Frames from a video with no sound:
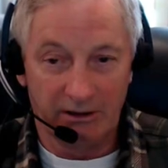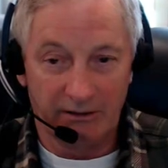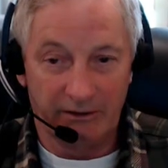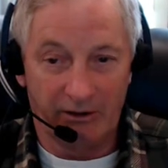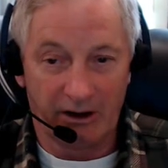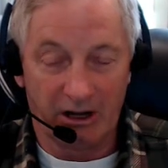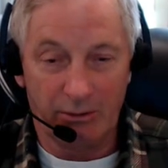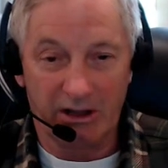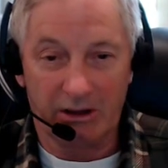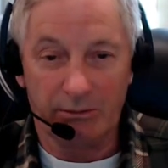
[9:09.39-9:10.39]
they're not going to
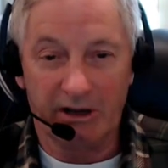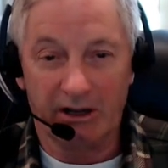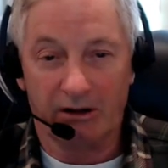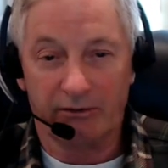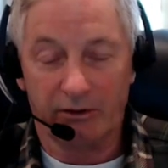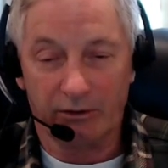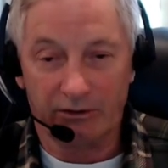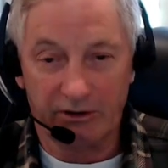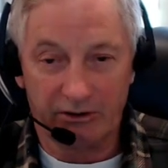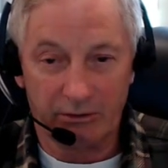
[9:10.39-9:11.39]
make the money off of those
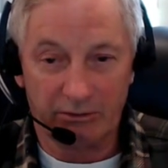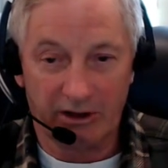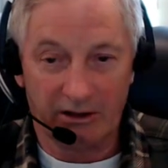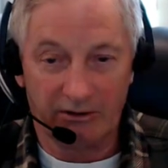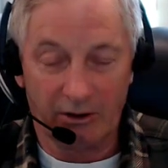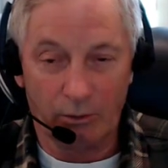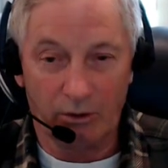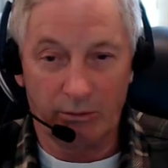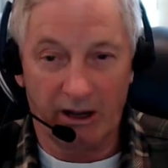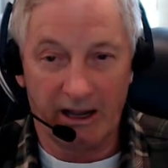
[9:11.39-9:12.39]
systems as they
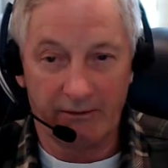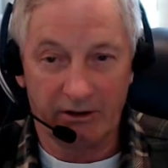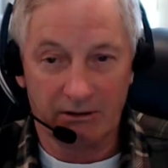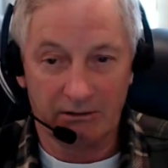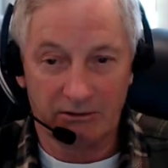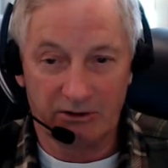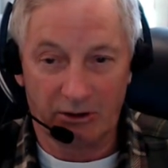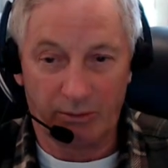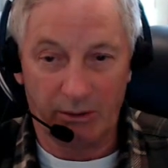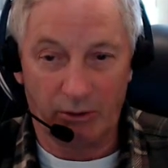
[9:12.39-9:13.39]
would by having sick
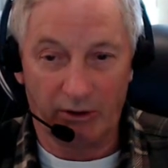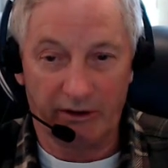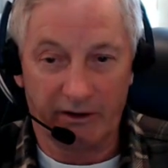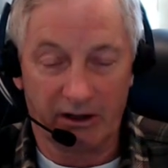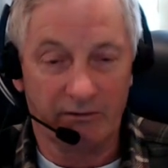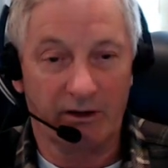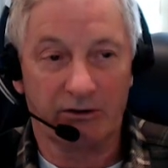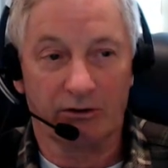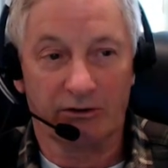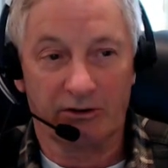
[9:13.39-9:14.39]
people in the
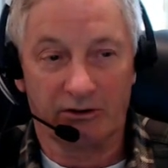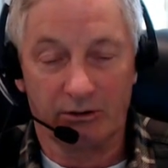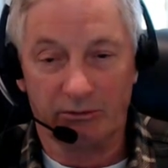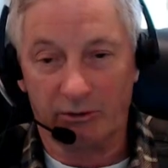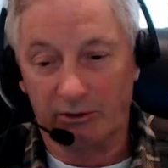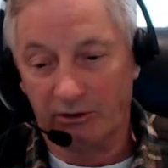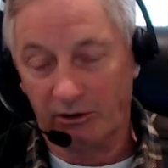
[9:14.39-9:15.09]
conventional systems, which